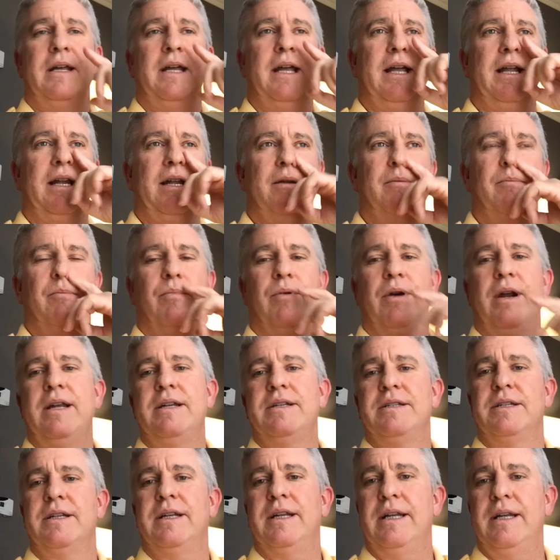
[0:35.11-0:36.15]
and
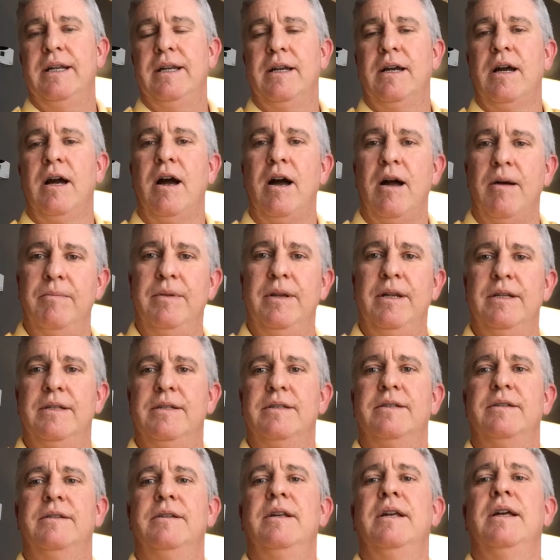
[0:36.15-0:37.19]
embracing
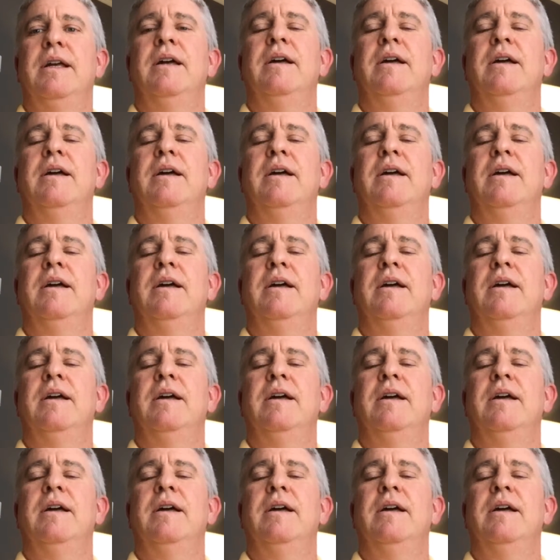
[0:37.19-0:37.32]
calmness.